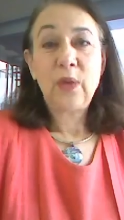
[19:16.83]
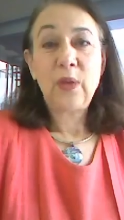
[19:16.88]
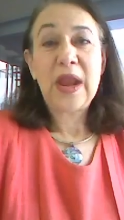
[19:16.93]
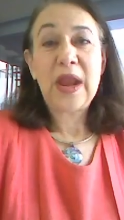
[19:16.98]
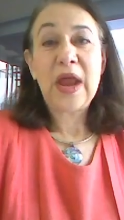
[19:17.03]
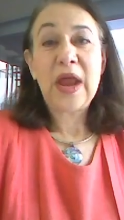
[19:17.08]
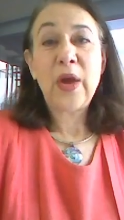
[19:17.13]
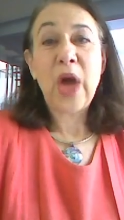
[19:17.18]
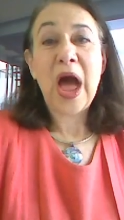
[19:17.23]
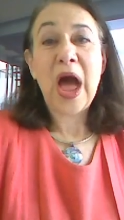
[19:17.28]

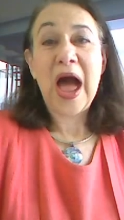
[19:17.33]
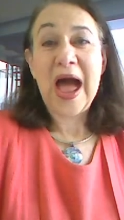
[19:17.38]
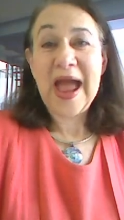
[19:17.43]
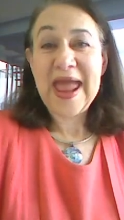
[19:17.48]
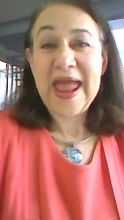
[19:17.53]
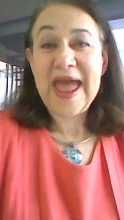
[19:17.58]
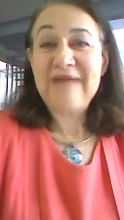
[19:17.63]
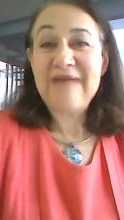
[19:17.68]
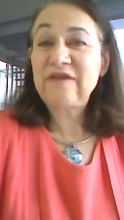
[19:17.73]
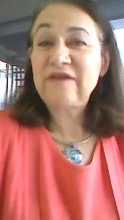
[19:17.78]
Well,
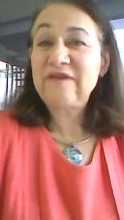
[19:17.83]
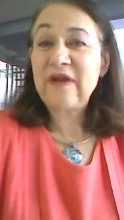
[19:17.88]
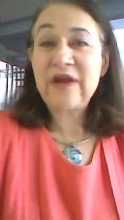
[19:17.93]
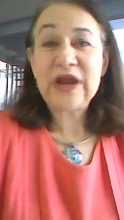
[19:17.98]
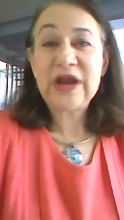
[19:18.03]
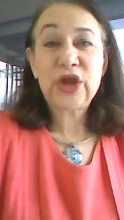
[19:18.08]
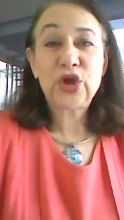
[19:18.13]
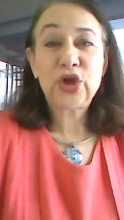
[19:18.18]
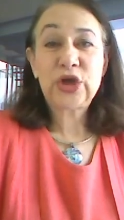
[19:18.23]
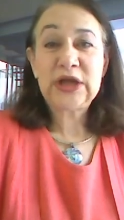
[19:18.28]
I have a
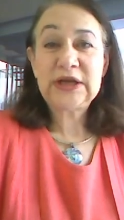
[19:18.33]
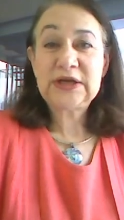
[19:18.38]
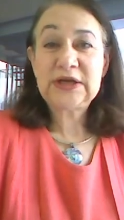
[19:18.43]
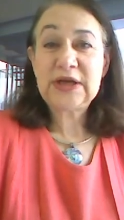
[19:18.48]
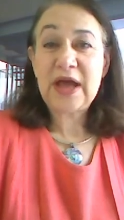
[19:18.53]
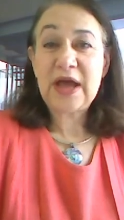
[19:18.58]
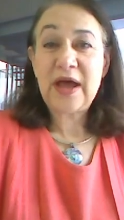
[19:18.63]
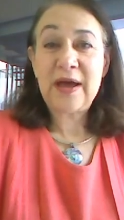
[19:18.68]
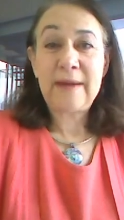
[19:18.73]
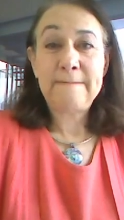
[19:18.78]
very
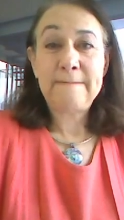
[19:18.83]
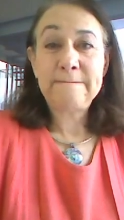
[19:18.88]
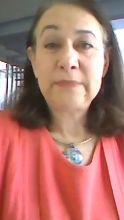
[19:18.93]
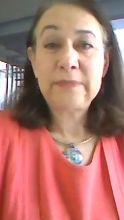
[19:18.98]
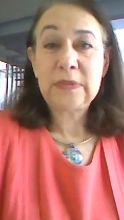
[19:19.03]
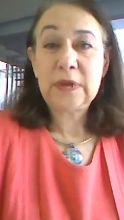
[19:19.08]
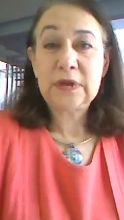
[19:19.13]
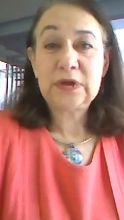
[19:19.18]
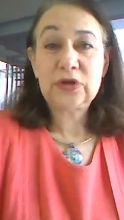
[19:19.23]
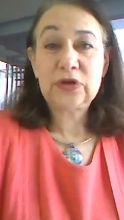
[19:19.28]
good
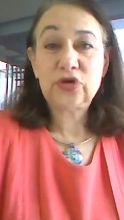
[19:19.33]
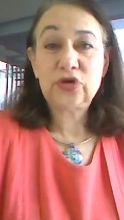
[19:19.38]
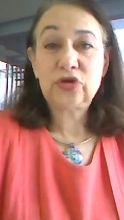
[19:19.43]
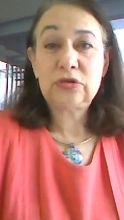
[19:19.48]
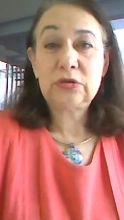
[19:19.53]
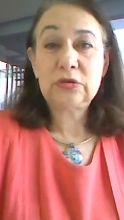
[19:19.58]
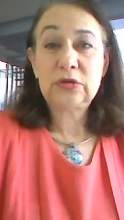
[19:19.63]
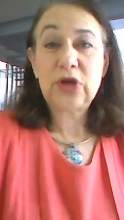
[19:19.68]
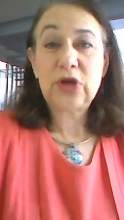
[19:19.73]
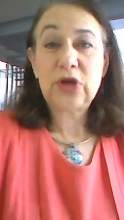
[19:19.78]
um,
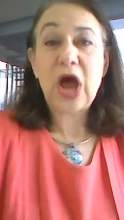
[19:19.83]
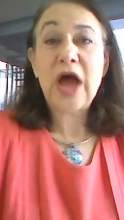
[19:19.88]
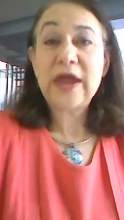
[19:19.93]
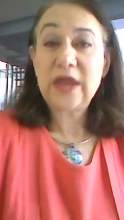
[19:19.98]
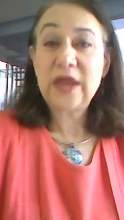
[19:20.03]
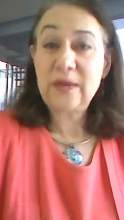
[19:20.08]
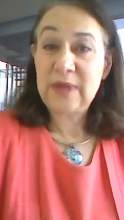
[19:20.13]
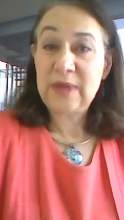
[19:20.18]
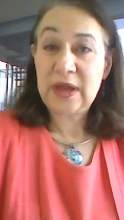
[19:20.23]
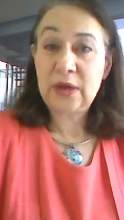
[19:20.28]

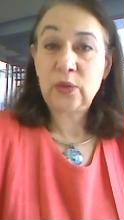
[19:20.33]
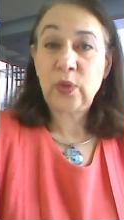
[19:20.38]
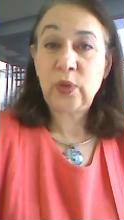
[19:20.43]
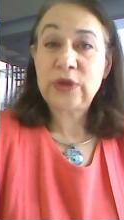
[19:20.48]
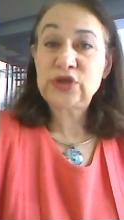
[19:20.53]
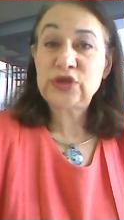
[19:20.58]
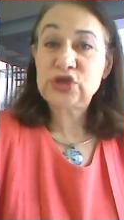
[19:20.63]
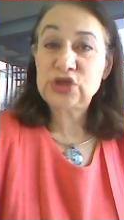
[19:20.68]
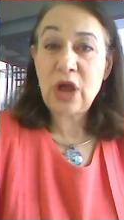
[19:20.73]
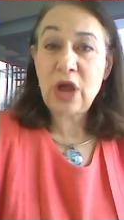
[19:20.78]
document
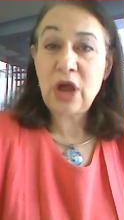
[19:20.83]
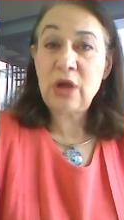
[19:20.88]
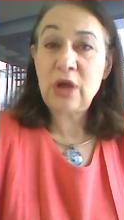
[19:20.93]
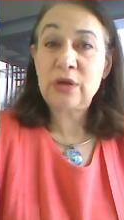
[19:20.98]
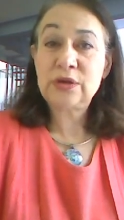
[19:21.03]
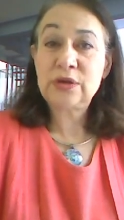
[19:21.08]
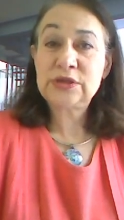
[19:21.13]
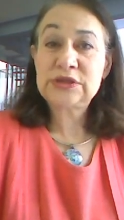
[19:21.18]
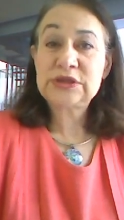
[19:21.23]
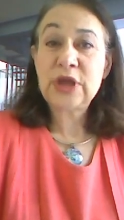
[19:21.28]
which
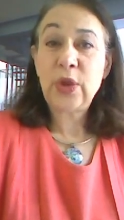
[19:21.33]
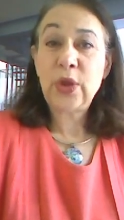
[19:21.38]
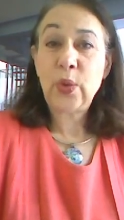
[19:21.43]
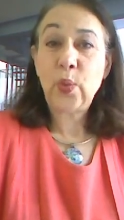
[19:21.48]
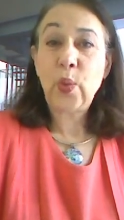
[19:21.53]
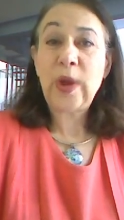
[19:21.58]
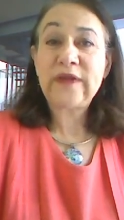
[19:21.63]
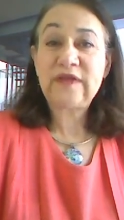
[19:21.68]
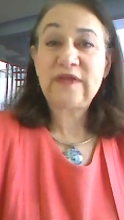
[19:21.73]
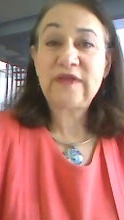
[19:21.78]
shows
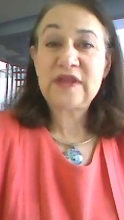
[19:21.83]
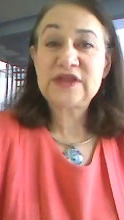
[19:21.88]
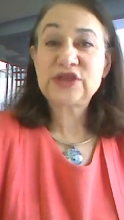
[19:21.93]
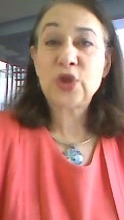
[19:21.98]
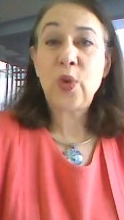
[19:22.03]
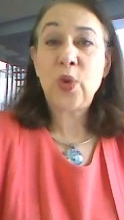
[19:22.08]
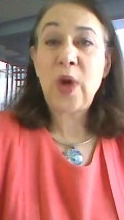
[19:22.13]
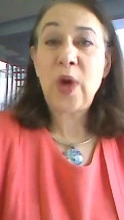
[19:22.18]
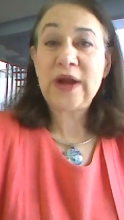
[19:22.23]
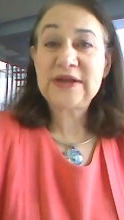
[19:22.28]
what
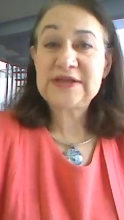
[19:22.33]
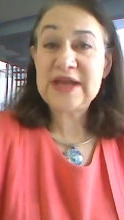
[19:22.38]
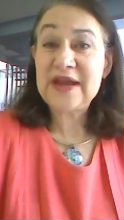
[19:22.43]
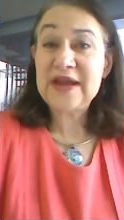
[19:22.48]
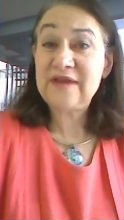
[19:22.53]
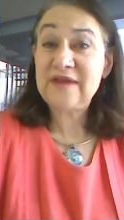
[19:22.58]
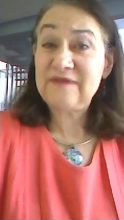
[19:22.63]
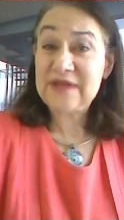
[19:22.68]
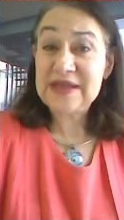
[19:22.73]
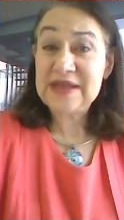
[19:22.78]
this
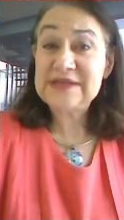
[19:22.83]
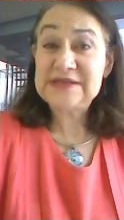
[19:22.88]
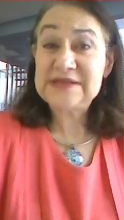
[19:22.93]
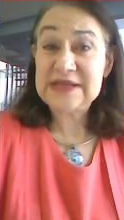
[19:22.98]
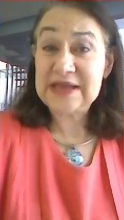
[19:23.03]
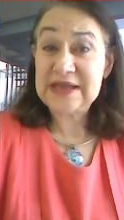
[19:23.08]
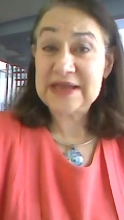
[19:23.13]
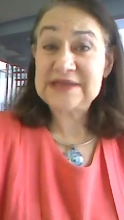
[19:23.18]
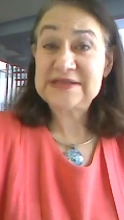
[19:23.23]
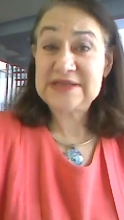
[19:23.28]
quantitative
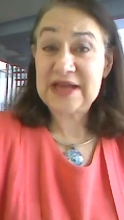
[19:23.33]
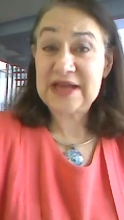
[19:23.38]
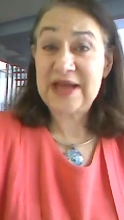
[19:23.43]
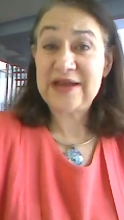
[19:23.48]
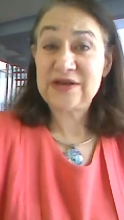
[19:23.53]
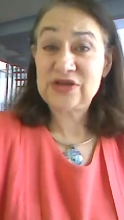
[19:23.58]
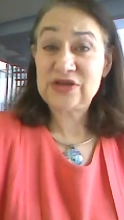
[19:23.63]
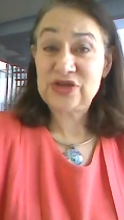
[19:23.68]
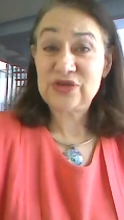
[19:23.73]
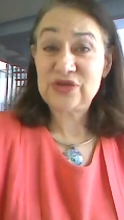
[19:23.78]
easing has
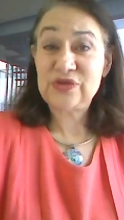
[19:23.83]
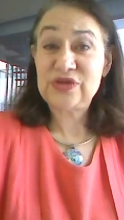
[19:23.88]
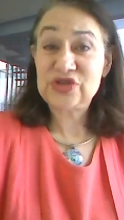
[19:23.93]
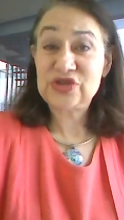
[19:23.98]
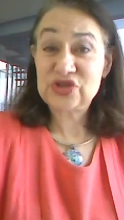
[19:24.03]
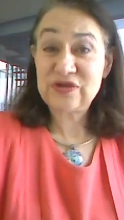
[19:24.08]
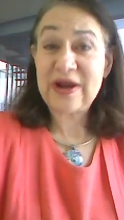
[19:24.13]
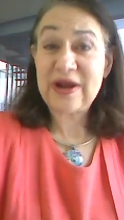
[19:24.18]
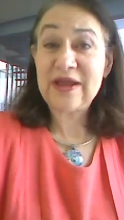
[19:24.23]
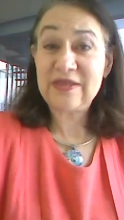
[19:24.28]
done to the
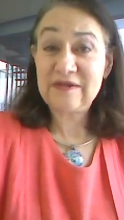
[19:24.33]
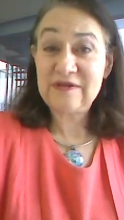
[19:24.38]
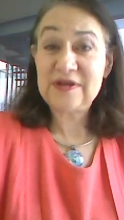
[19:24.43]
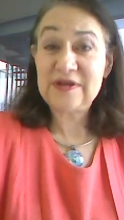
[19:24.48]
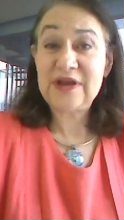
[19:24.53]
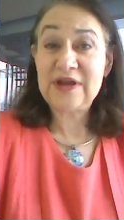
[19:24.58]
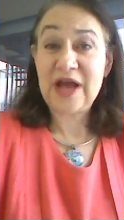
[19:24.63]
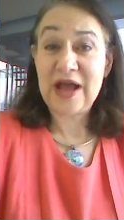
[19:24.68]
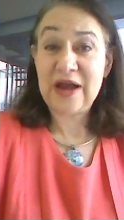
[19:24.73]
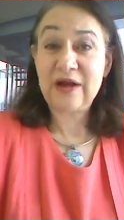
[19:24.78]
strength of
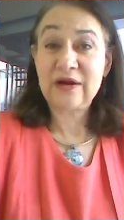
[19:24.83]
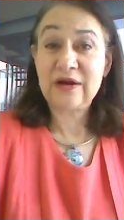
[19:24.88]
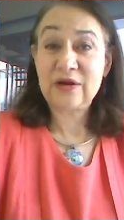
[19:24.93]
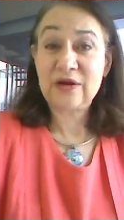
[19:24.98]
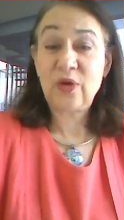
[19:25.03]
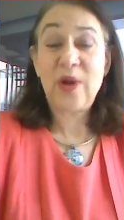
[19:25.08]
the dollar.